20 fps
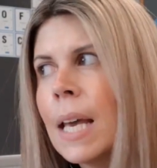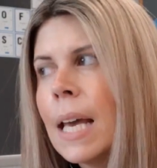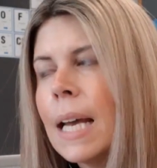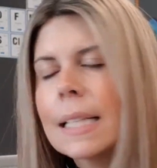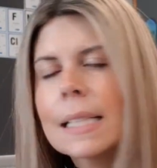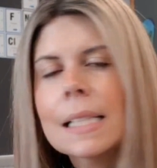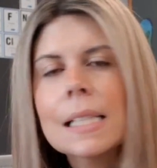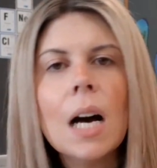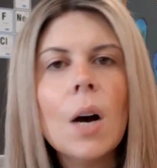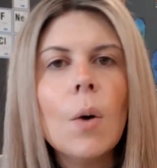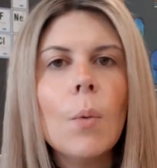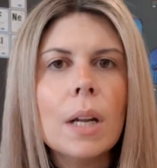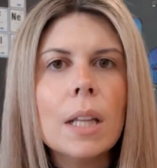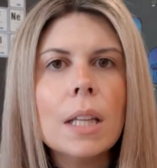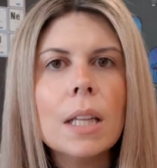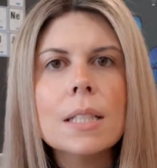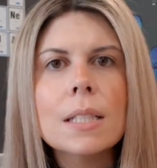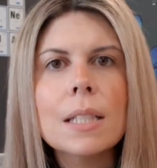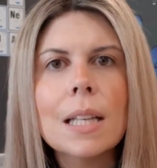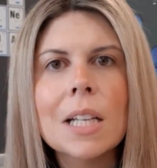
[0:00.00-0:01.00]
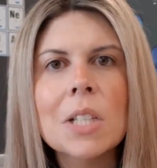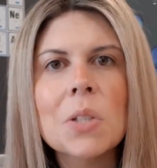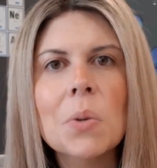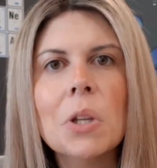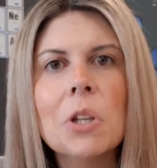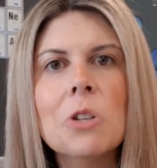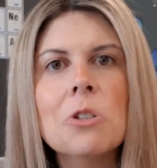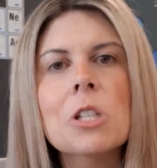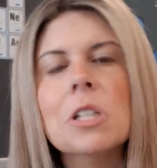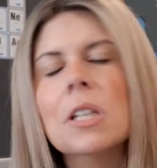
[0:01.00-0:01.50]
it's not one of these things
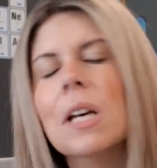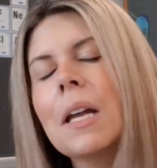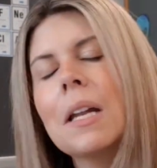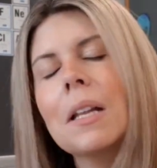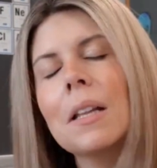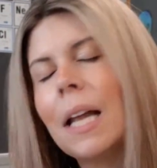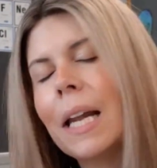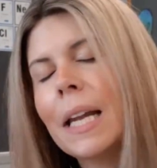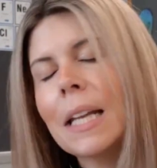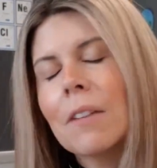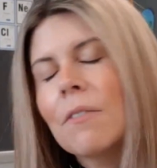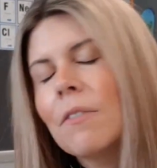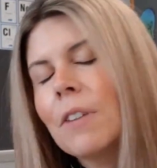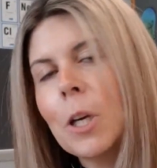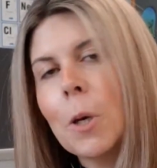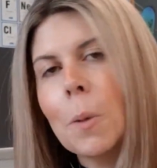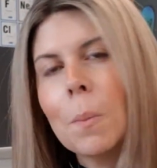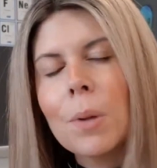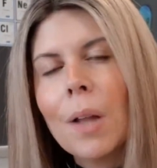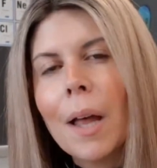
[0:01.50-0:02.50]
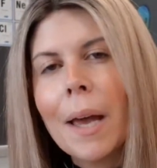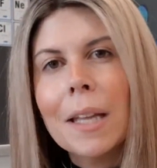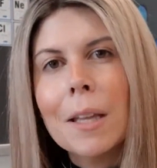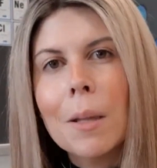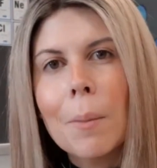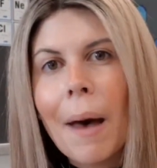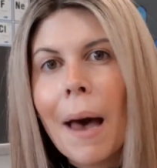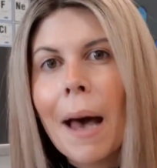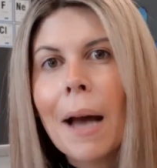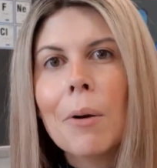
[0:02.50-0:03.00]
where they're just kind of letting the video play in
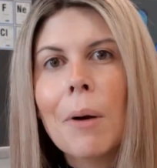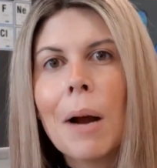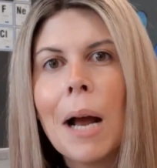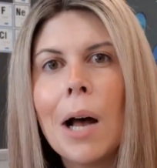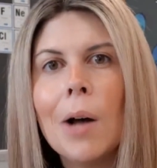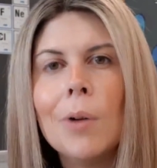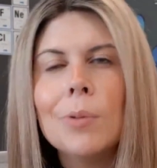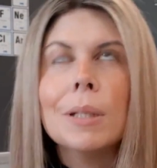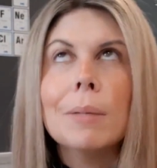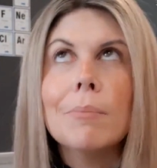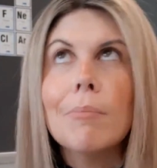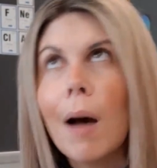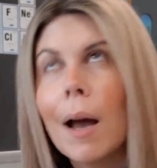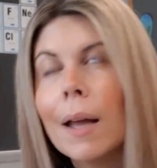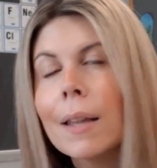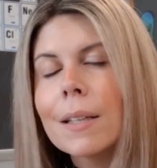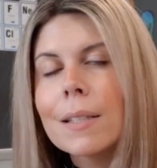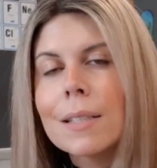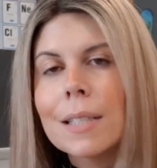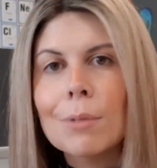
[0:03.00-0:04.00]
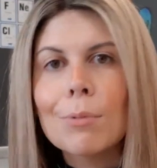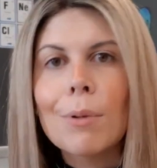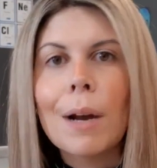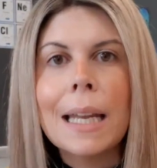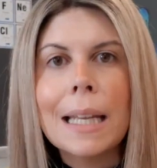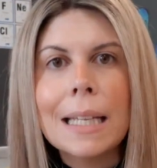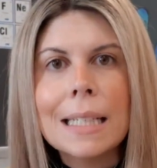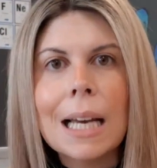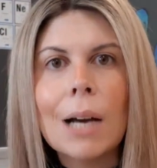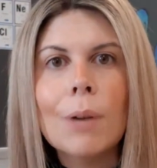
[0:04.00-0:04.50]
the background and mindlessly
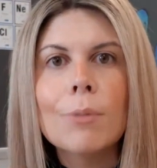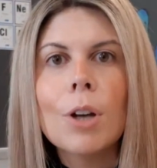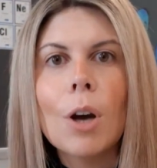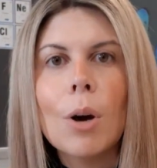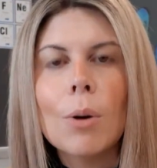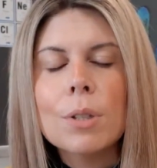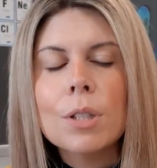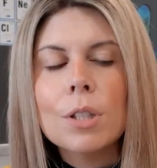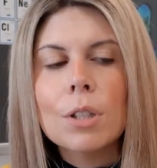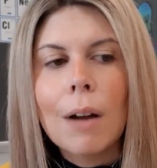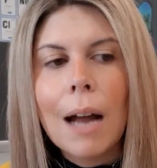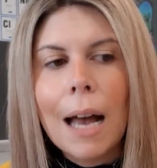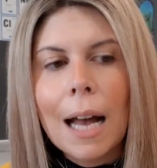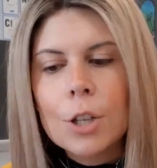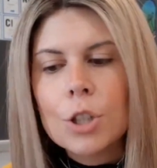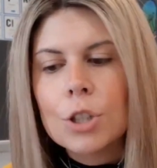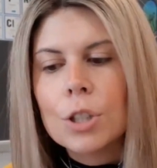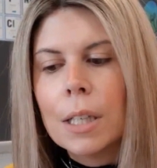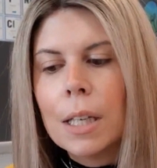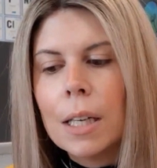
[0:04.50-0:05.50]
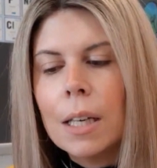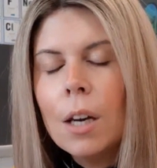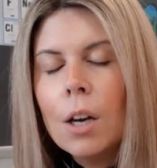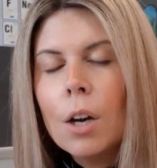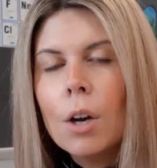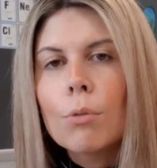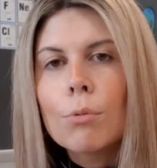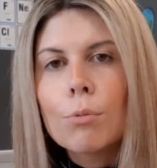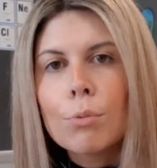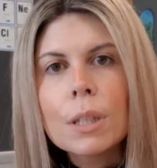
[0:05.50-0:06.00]
writing down notes they're actually
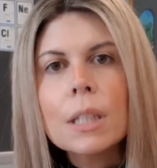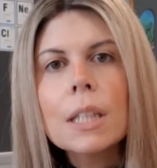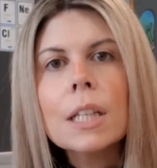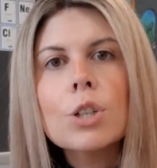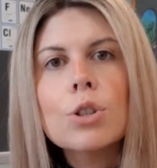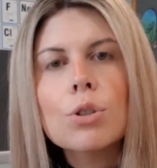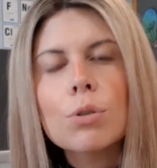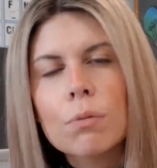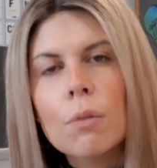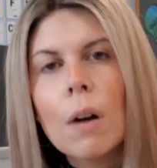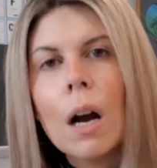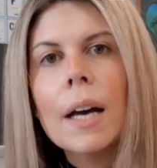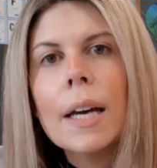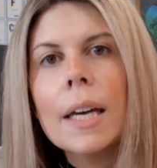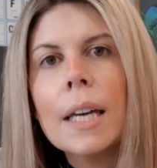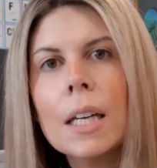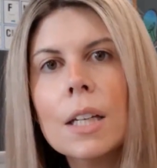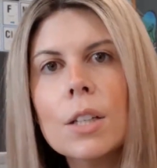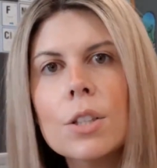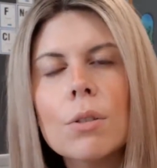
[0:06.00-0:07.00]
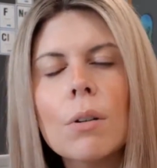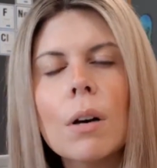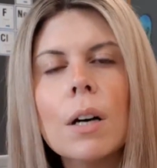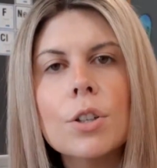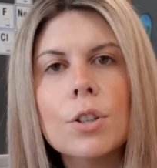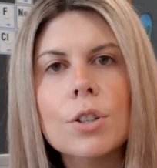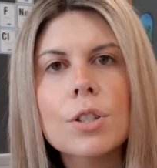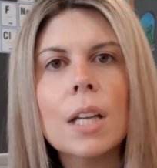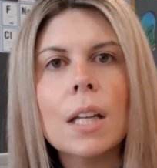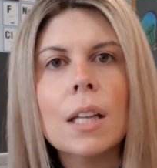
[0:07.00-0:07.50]
really trying to
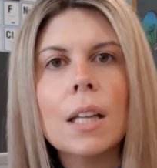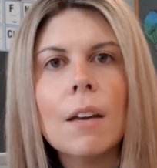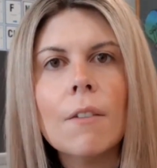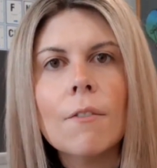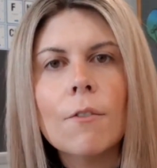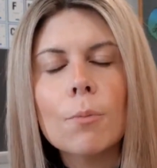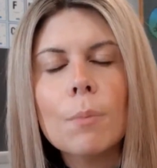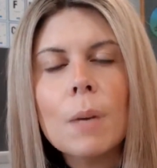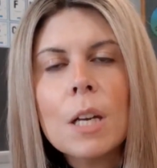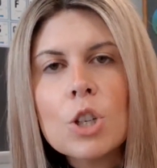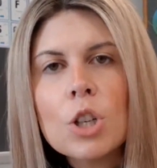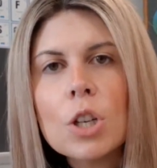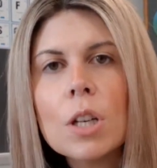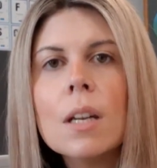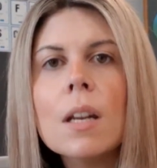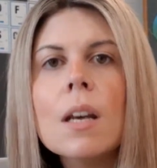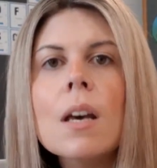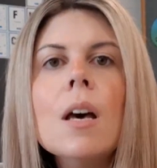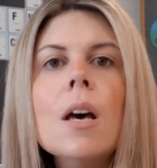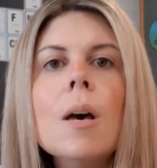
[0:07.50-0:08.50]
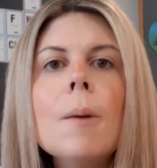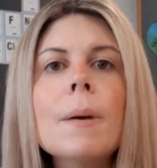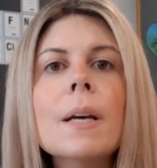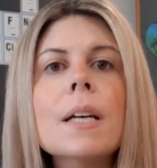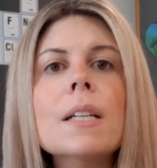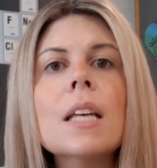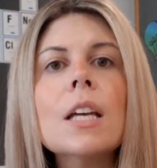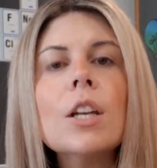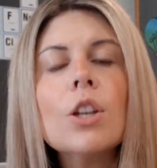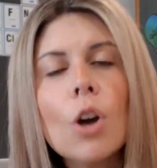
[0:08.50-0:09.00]
understand the information
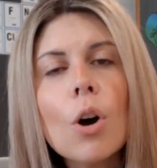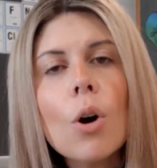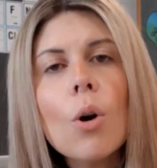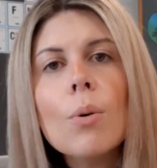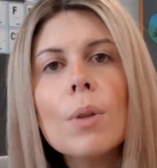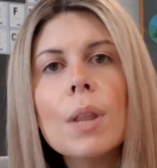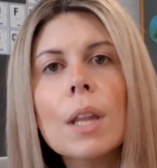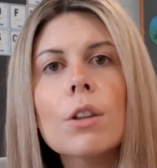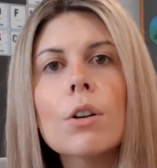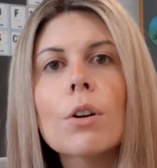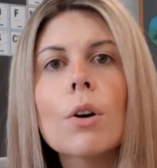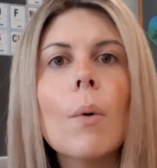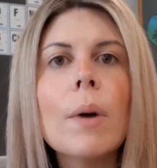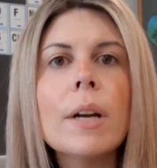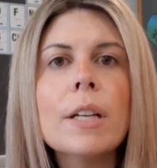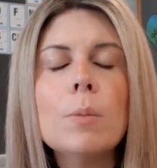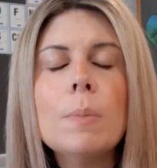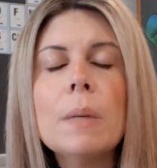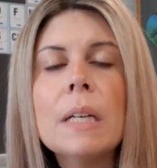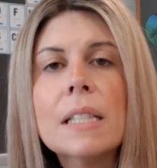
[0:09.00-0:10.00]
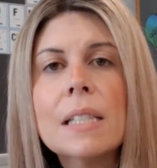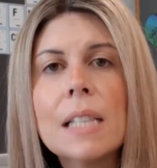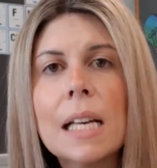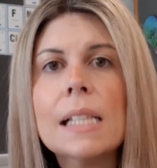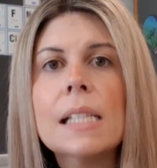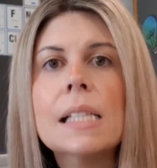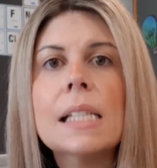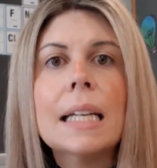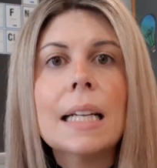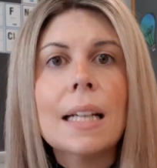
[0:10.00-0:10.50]
because they know that they're going to be
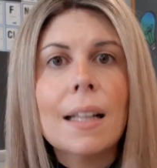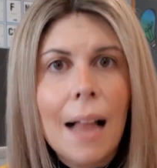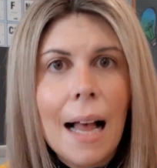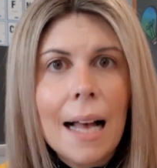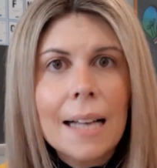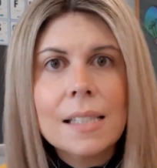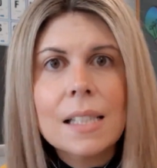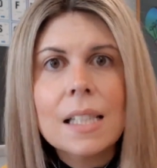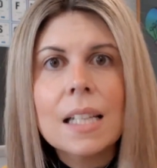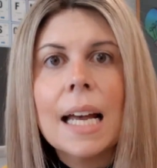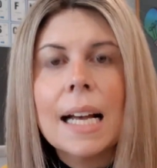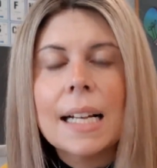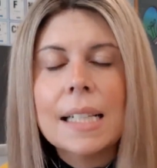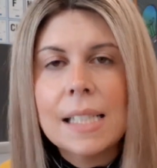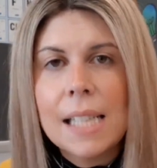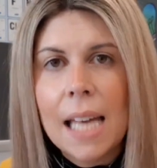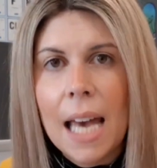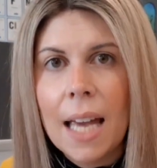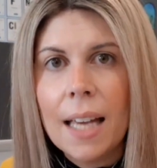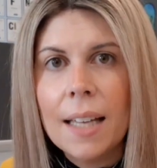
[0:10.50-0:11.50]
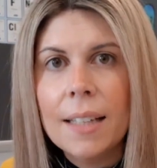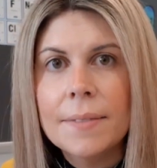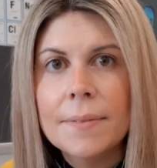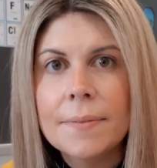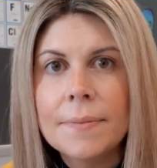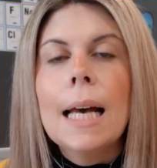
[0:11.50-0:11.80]
assessed in class the next day